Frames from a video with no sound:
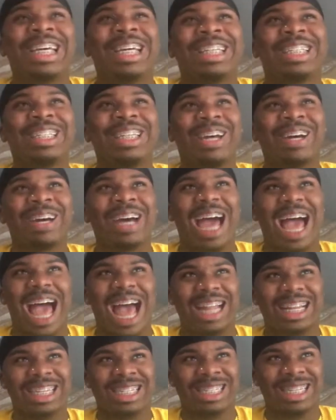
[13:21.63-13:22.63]
So
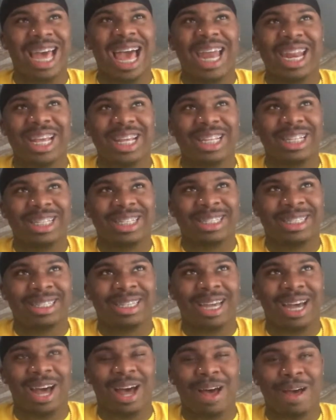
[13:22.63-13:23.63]
I decided
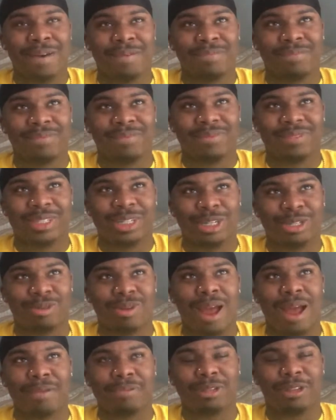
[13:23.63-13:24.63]
to
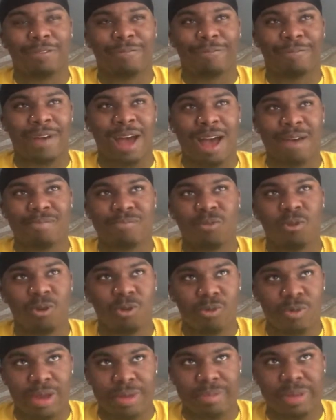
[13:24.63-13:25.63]
subscribe to 5
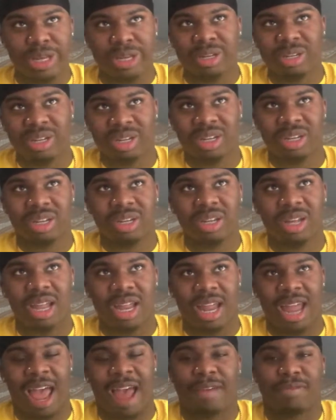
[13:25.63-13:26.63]
more women
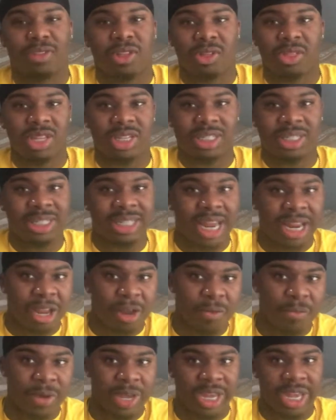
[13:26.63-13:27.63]
after the
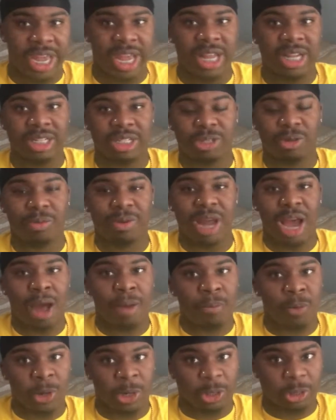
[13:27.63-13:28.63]
second weekend, so now
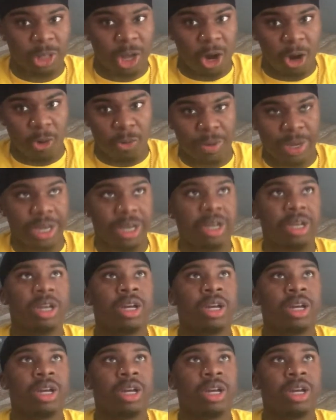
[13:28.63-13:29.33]
I'm on the third week.